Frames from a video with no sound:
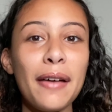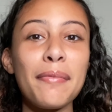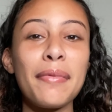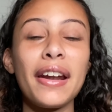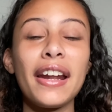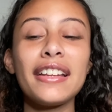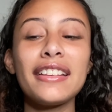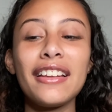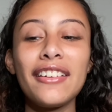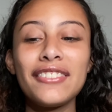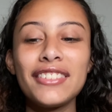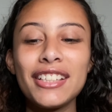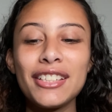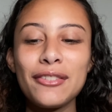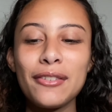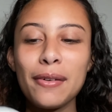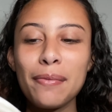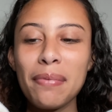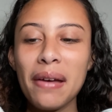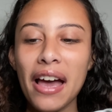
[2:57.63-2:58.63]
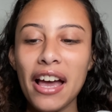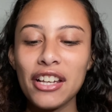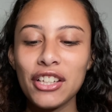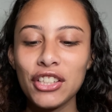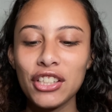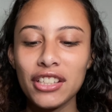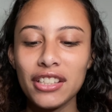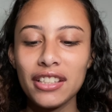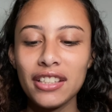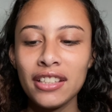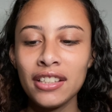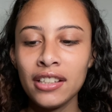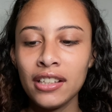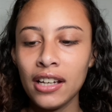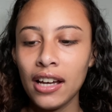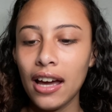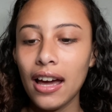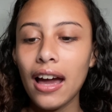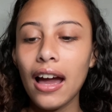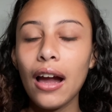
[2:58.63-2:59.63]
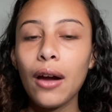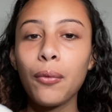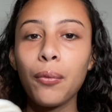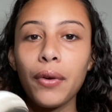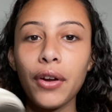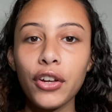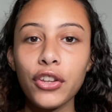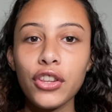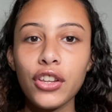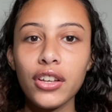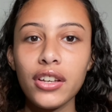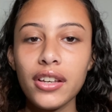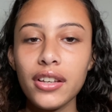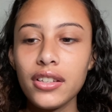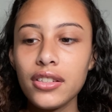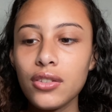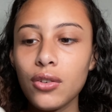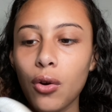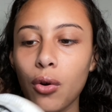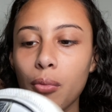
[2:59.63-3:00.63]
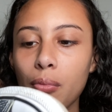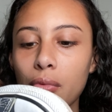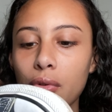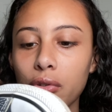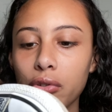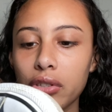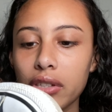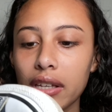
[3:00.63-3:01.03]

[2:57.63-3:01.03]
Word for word: but I love these with a passion. I wear these almost